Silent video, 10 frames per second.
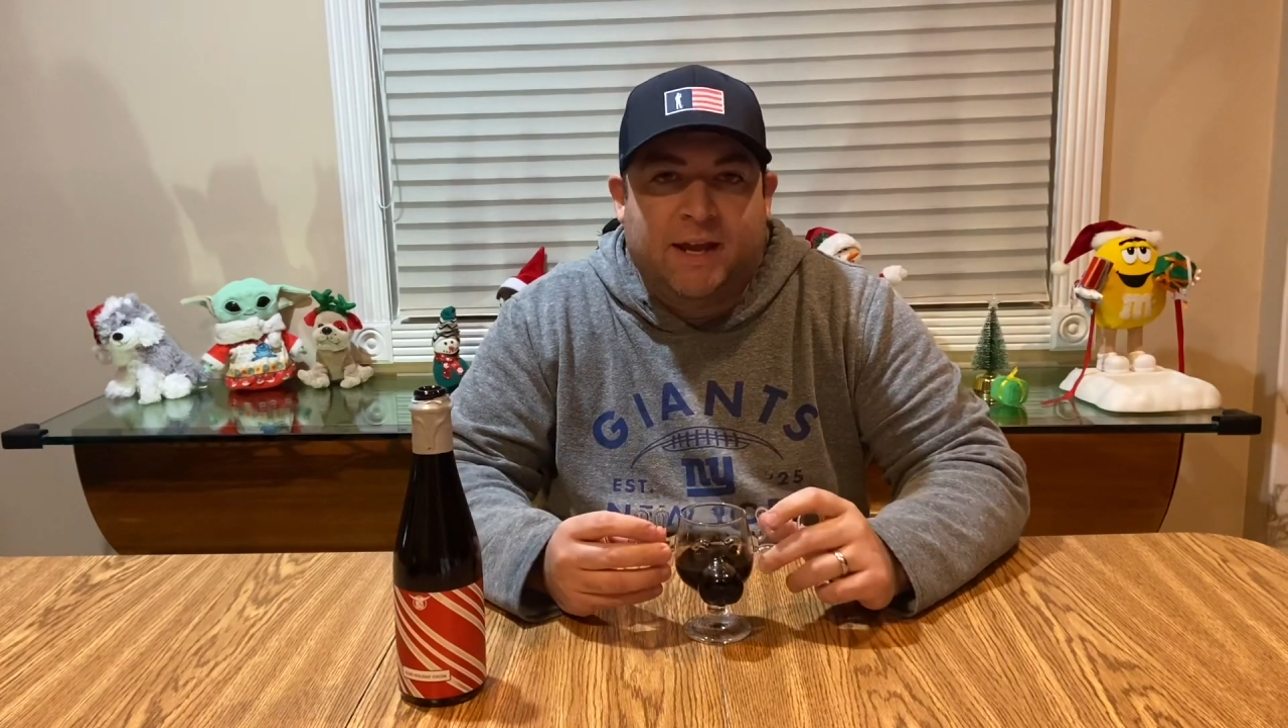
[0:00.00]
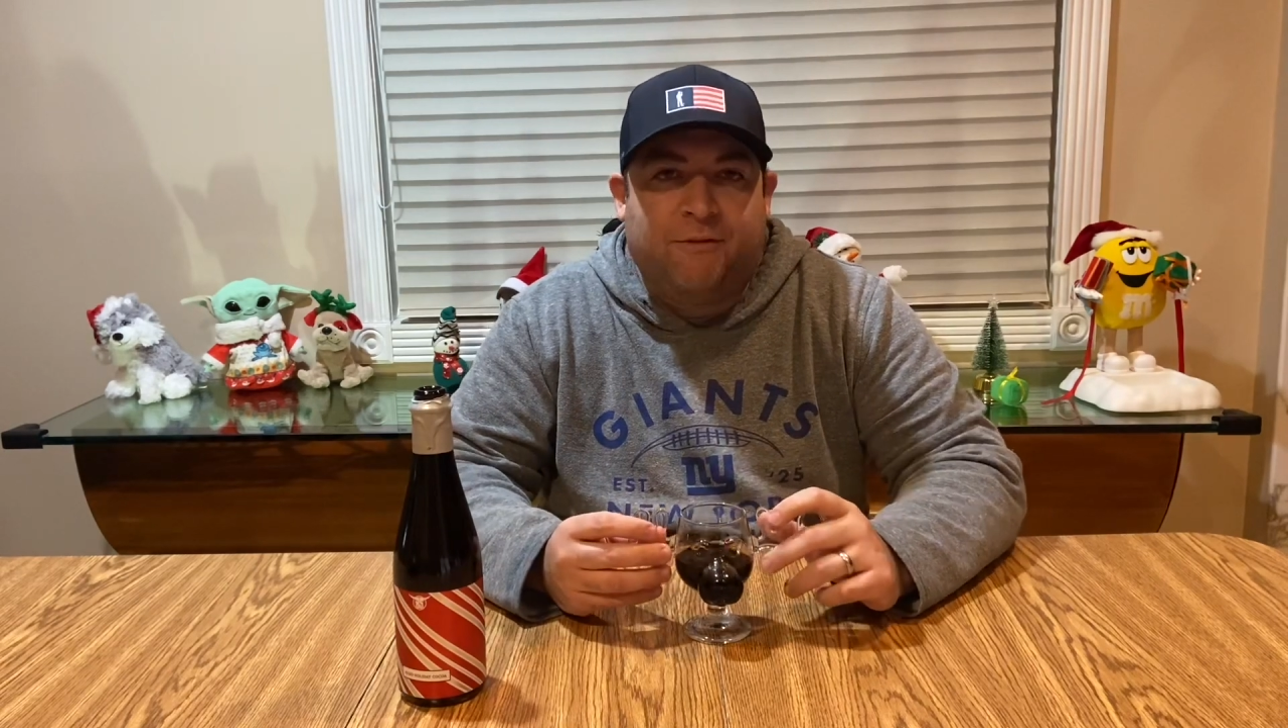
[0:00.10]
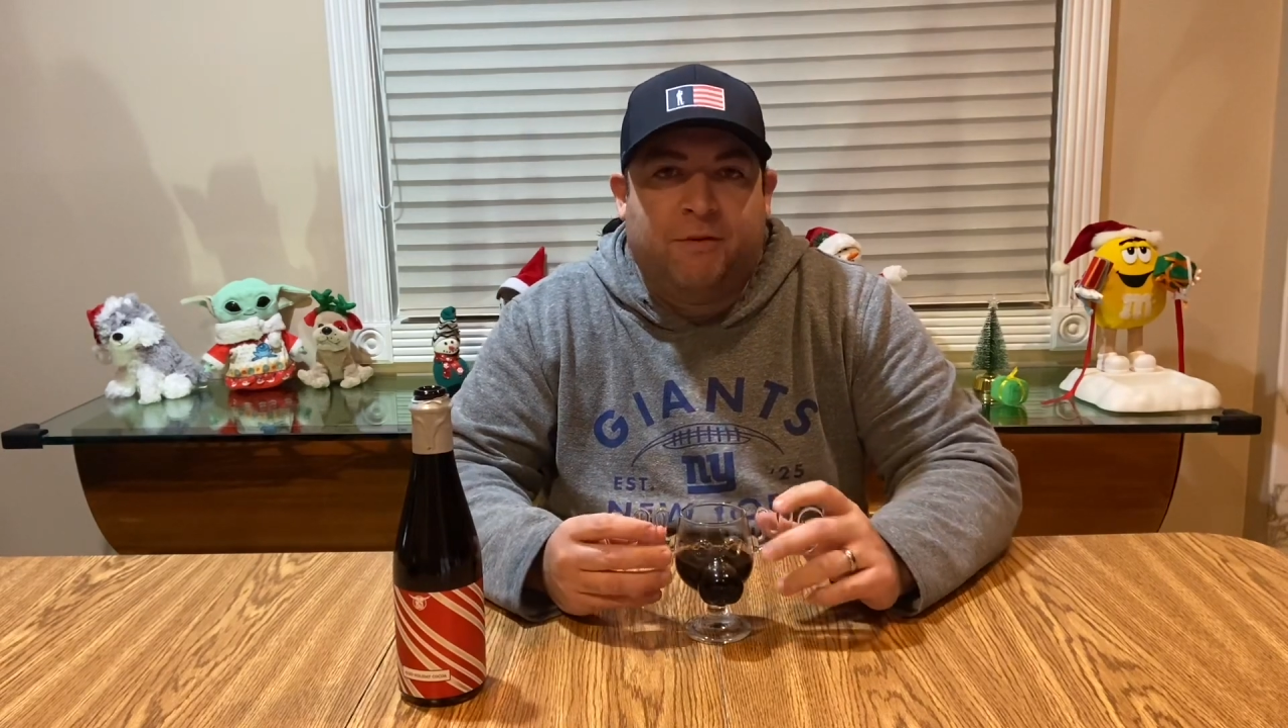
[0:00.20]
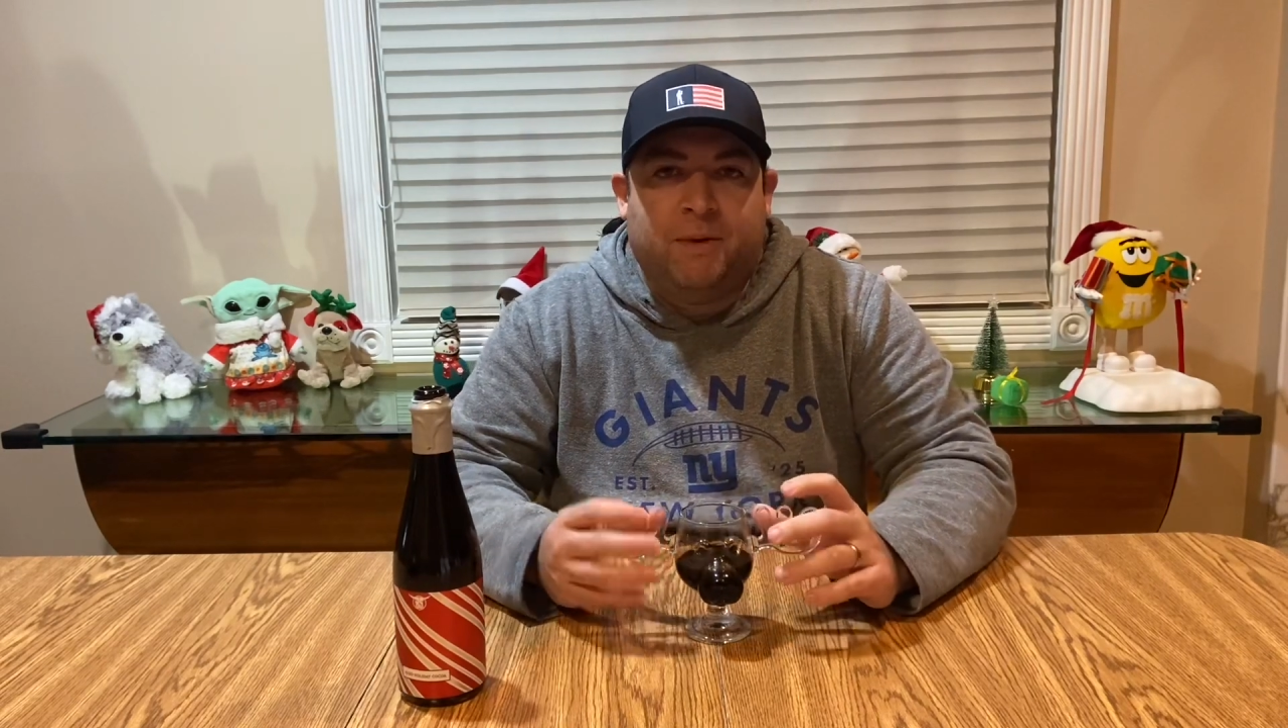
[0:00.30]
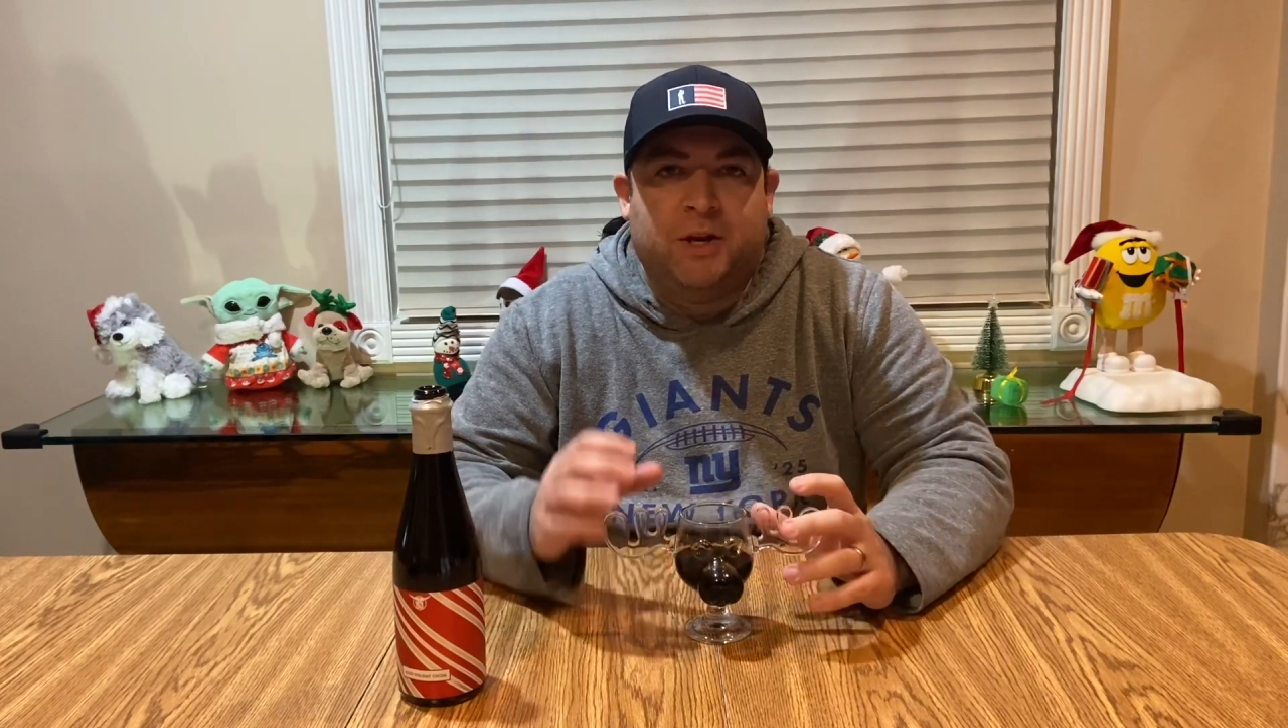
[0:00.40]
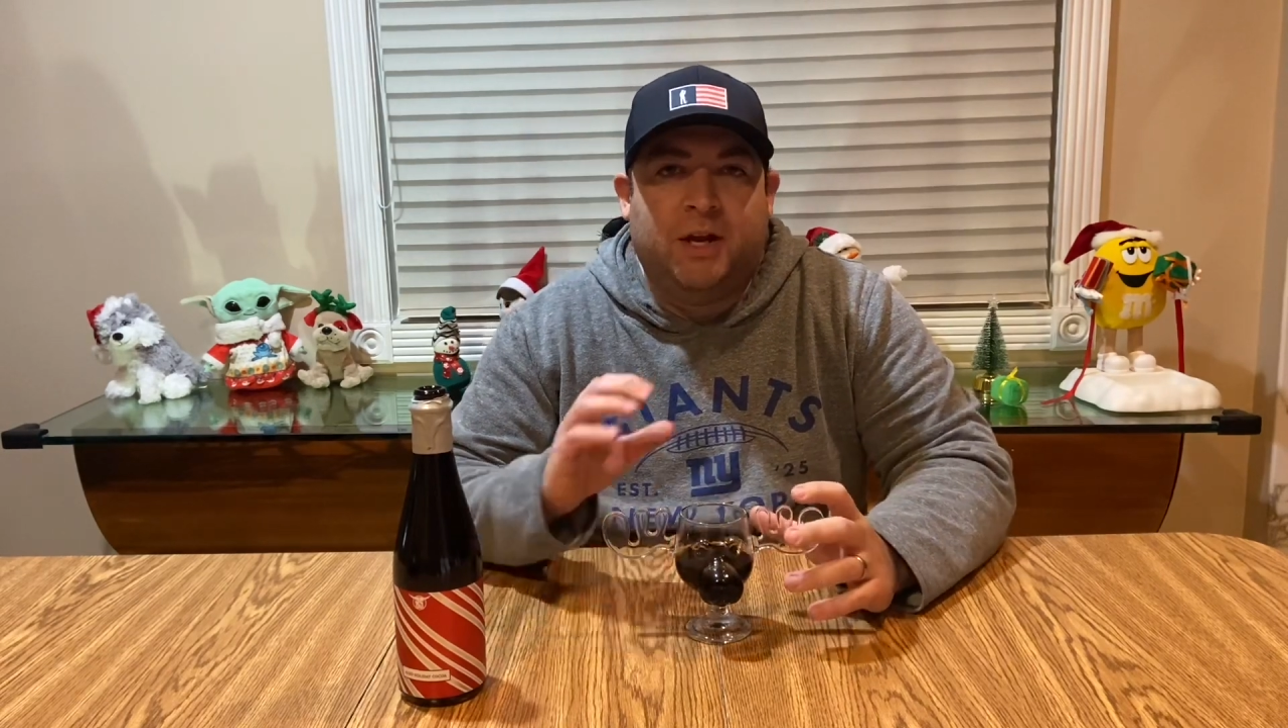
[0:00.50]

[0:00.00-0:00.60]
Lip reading: that from it.